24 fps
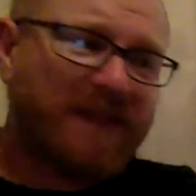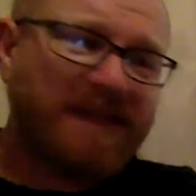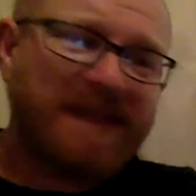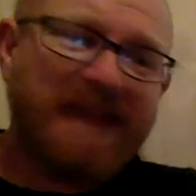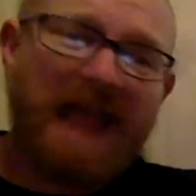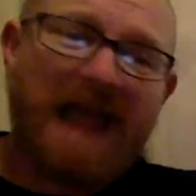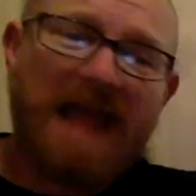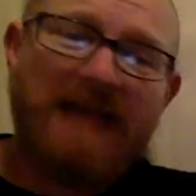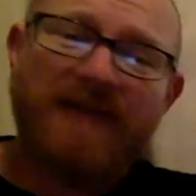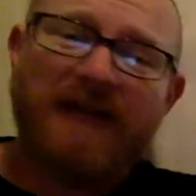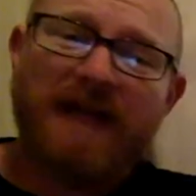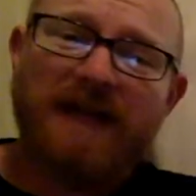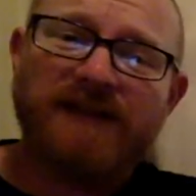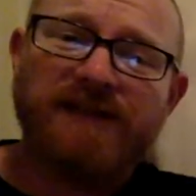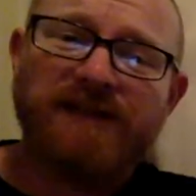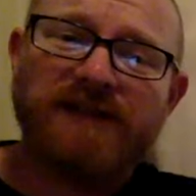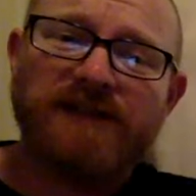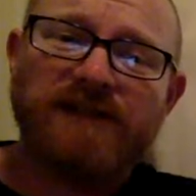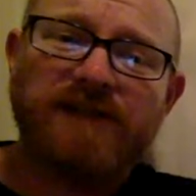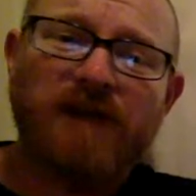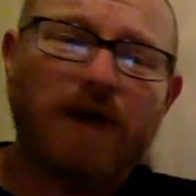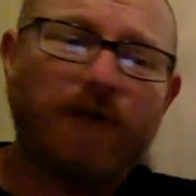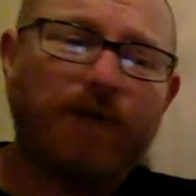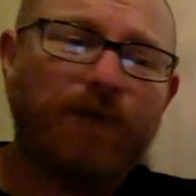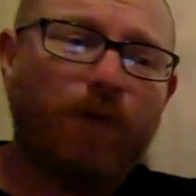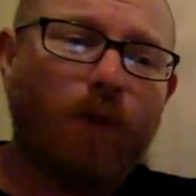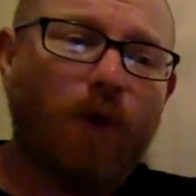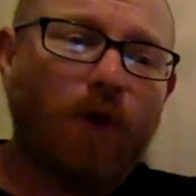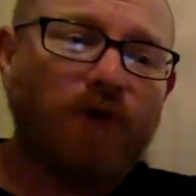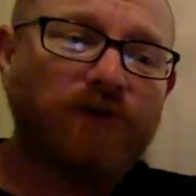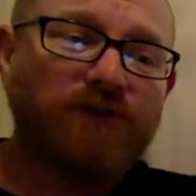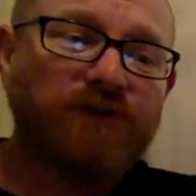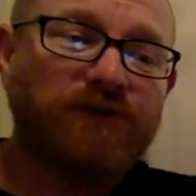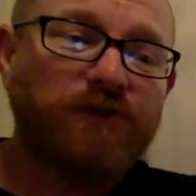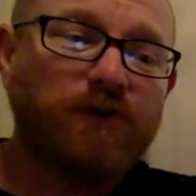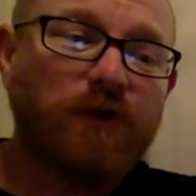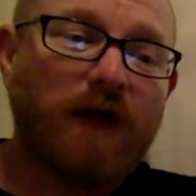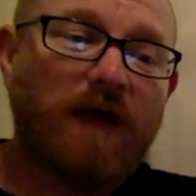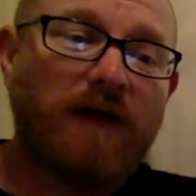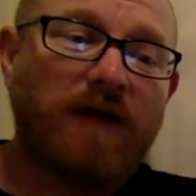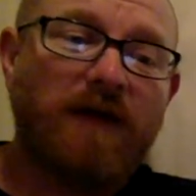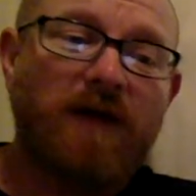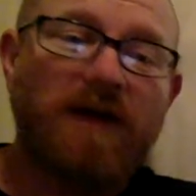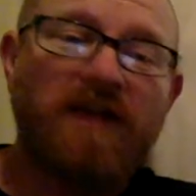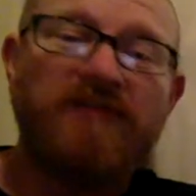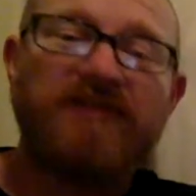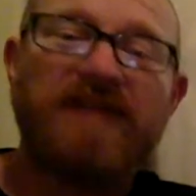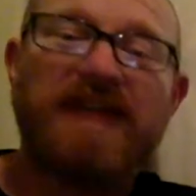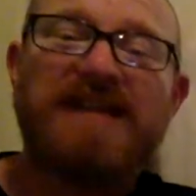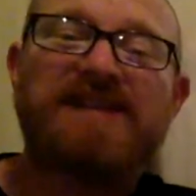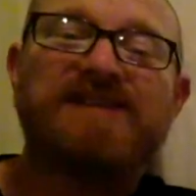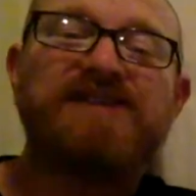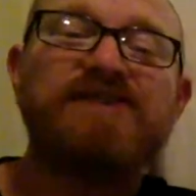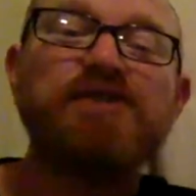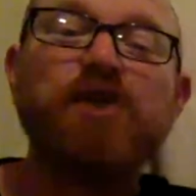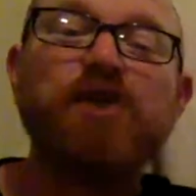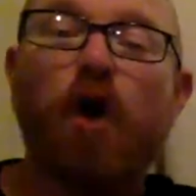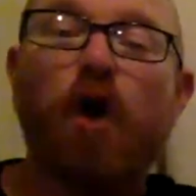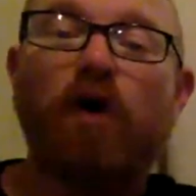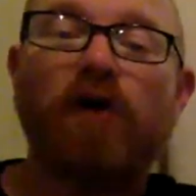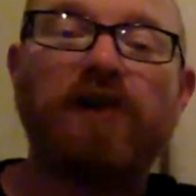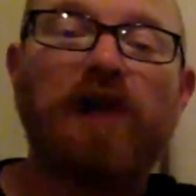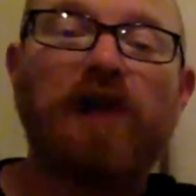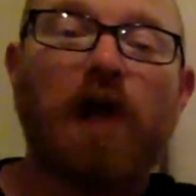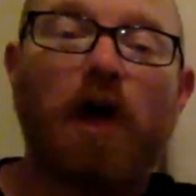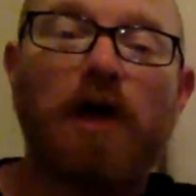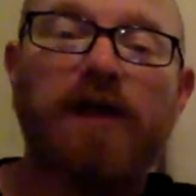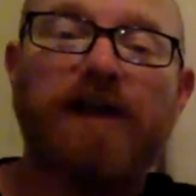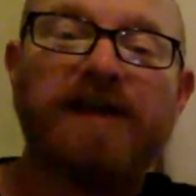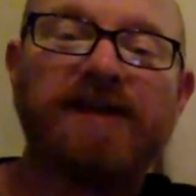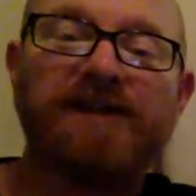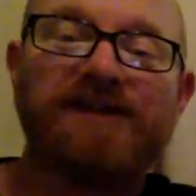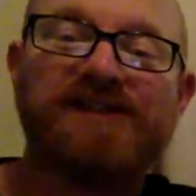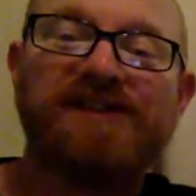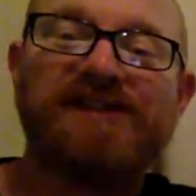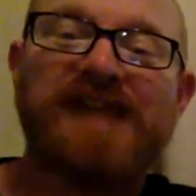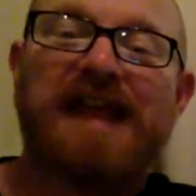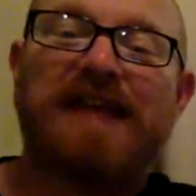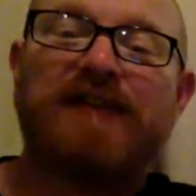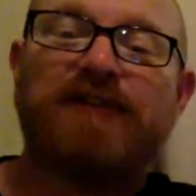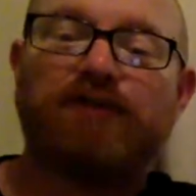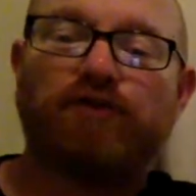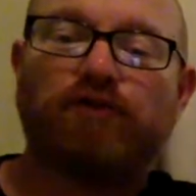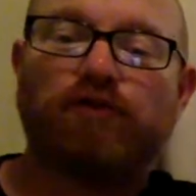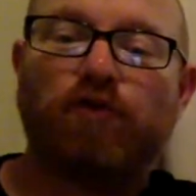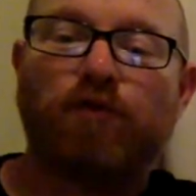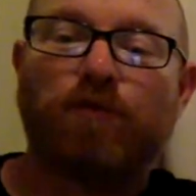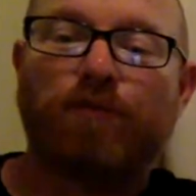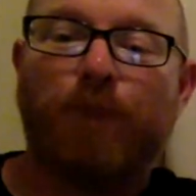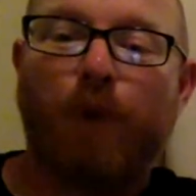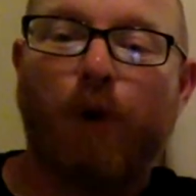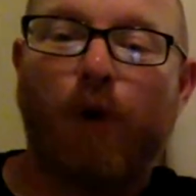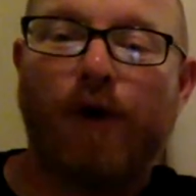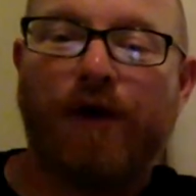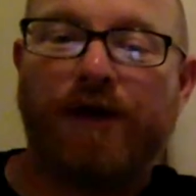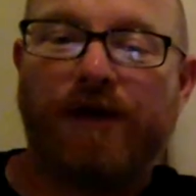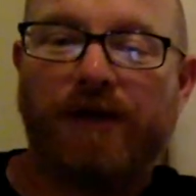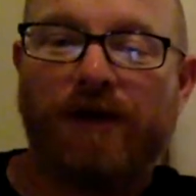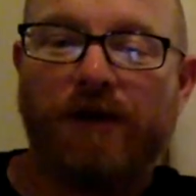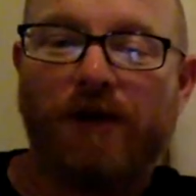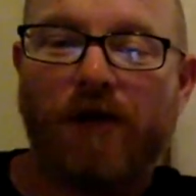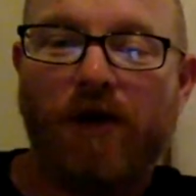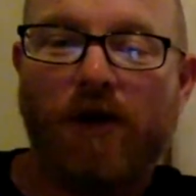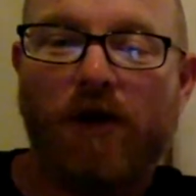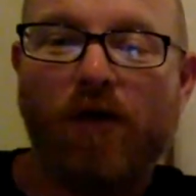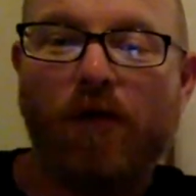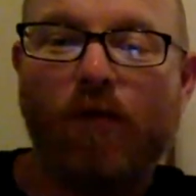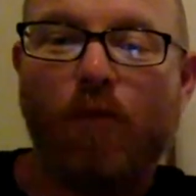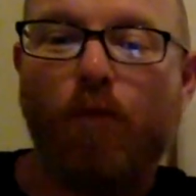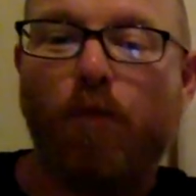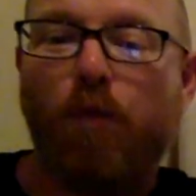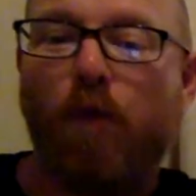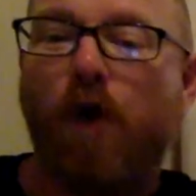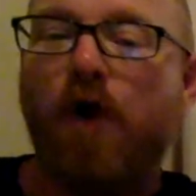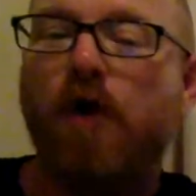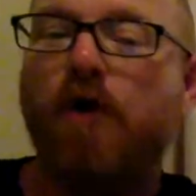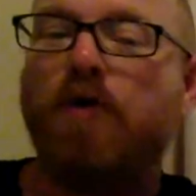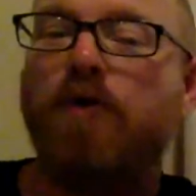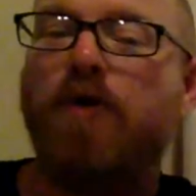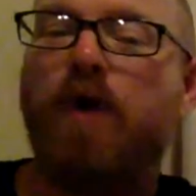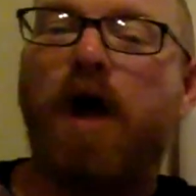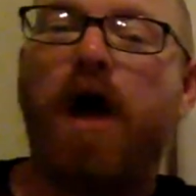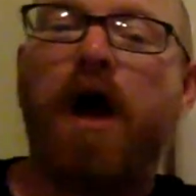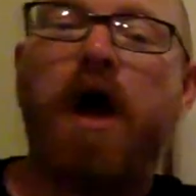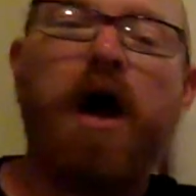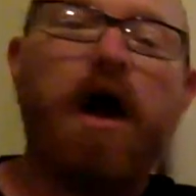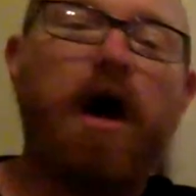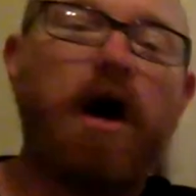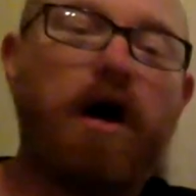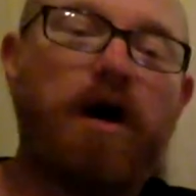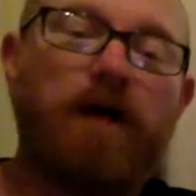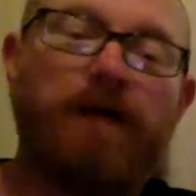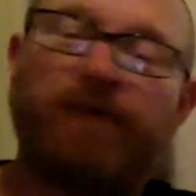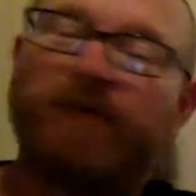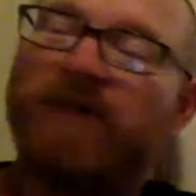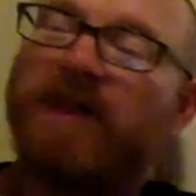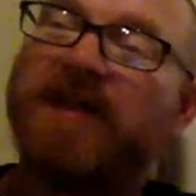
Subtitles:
Yeah, that's a tough one to. There's not like a central point who are.